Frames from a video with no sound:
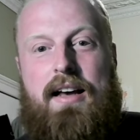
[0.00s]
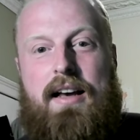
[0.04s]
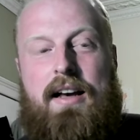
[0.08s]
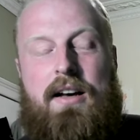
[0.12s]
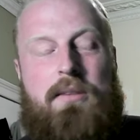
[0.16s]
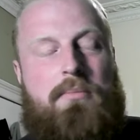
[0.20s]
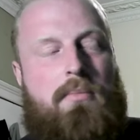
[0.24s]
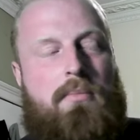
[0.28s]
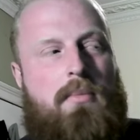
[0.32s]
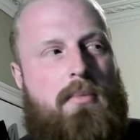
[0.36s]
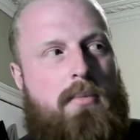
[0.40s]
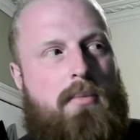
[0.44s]

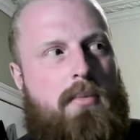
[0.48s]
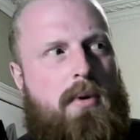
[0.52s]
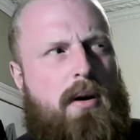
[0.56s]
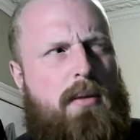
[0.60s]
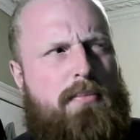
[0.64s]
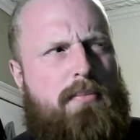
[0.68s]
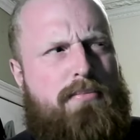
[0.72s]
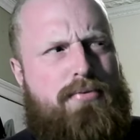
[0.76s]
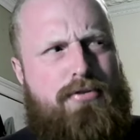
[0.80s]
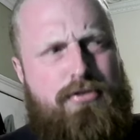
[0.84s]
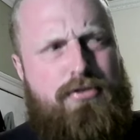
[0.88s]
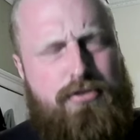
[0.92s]
I'm
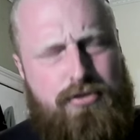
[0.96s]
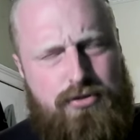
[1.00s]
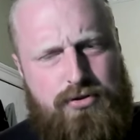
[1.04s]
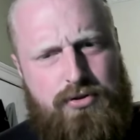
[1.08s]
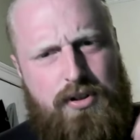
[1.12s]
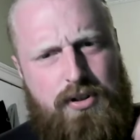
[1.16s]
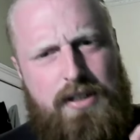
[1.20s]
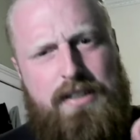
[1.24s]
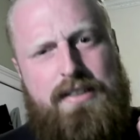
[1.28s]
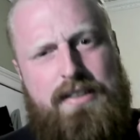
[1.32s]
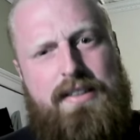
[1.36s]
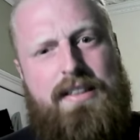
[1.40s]

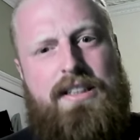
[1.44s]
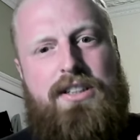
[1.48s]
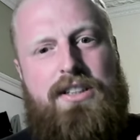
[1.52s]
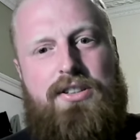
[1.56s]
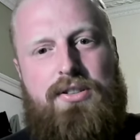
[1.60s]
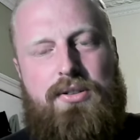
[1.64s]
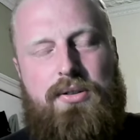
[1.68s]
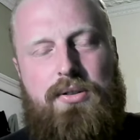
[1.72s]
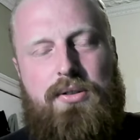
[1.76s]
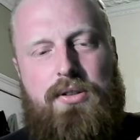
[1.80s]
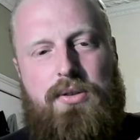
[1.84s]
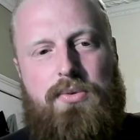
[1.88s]
pretty
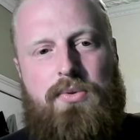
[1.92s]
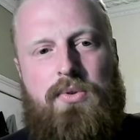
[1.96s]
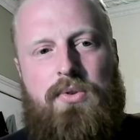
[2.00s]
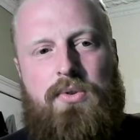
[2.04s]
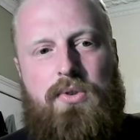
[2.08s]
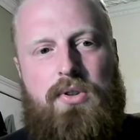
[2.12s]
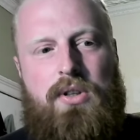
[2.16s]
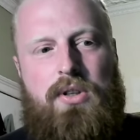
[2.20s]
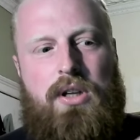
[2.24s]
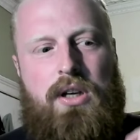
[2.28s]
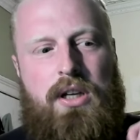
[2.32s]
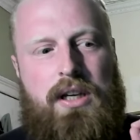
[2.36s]
sure that
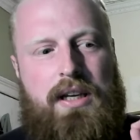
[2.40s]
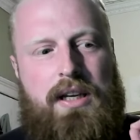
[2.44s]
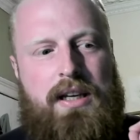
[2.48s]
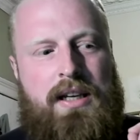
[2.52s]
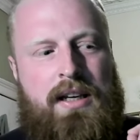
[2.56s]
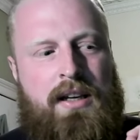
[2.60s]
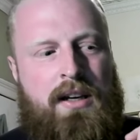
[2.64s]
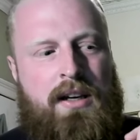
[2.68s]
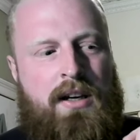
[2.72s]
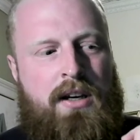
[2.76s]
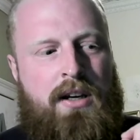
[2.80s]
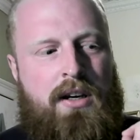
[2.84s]

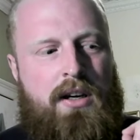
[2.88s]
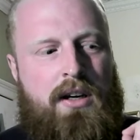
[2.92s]
the